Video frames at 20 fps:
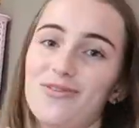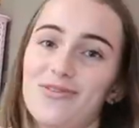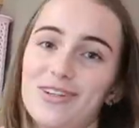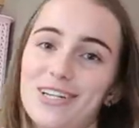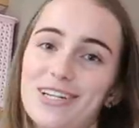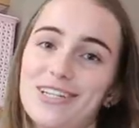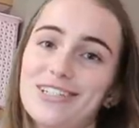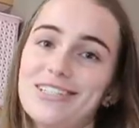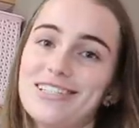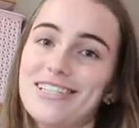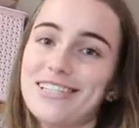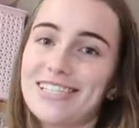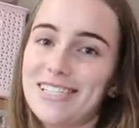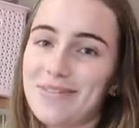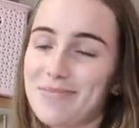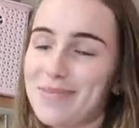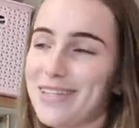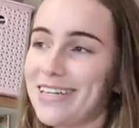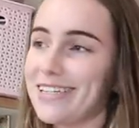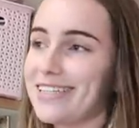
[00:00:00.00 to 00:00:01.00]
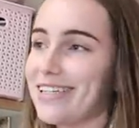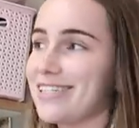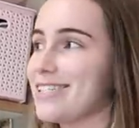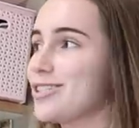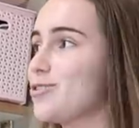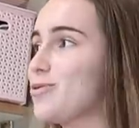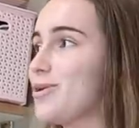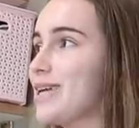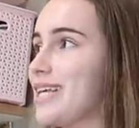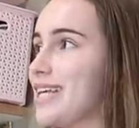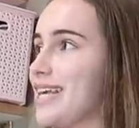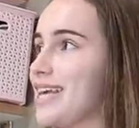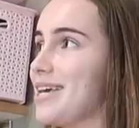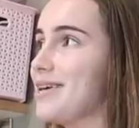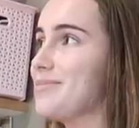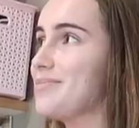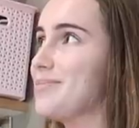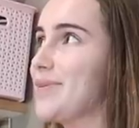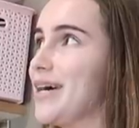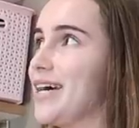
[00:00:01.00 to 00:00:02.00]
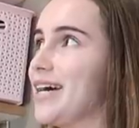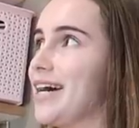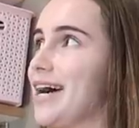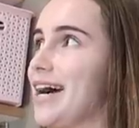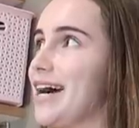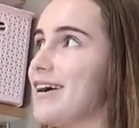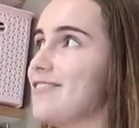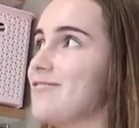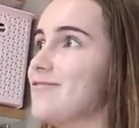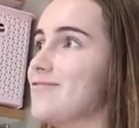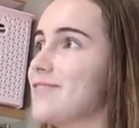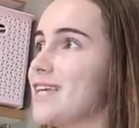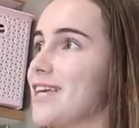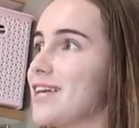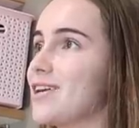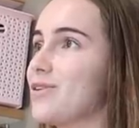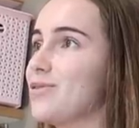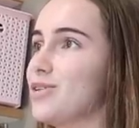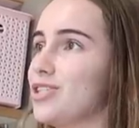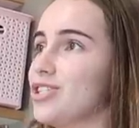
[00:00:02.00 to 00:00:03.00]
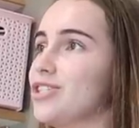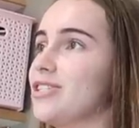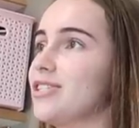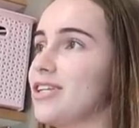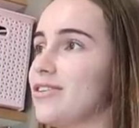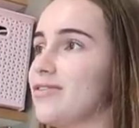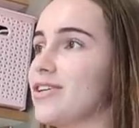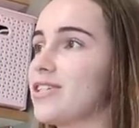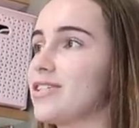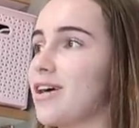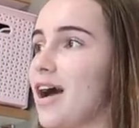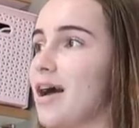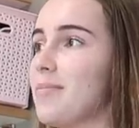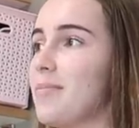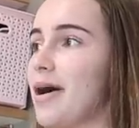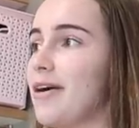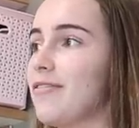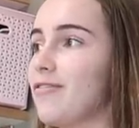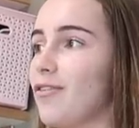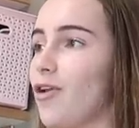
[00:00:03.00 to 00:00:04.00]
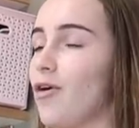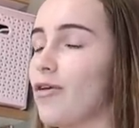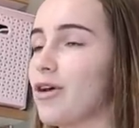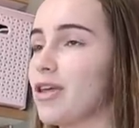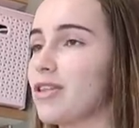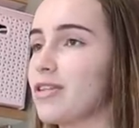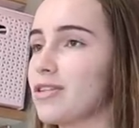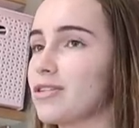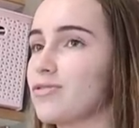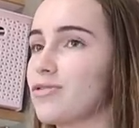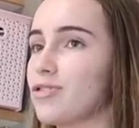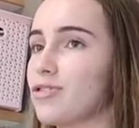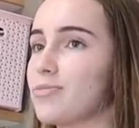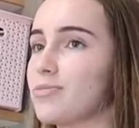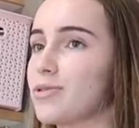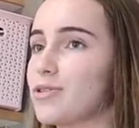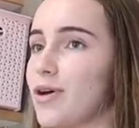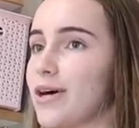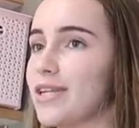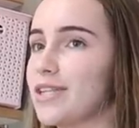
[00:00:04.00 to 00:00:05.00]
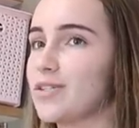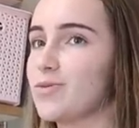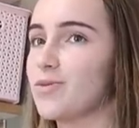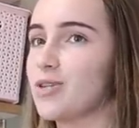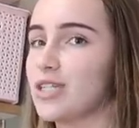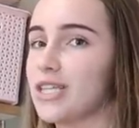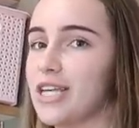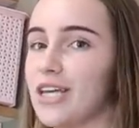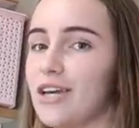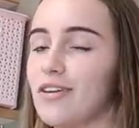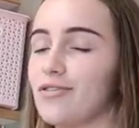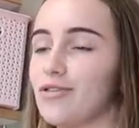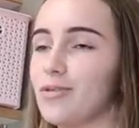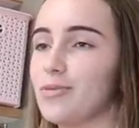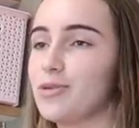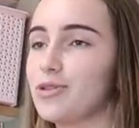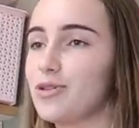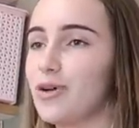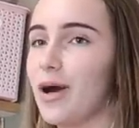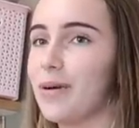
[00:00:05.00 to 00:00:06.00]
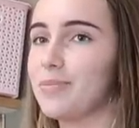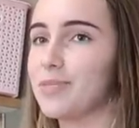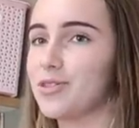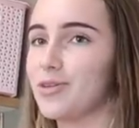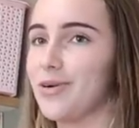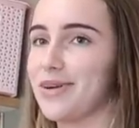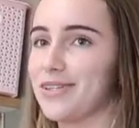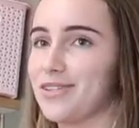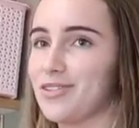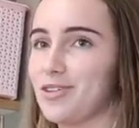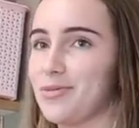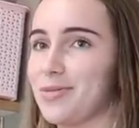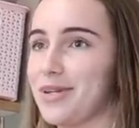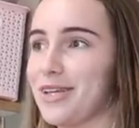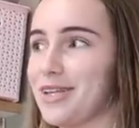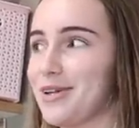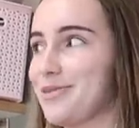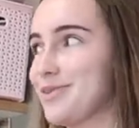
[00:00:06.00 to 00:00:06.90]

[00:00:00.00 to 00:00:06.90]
finished. There's some things I still want to get, but I get questions every time I vlog in this room, so I just want to get a room tour up so I stop getting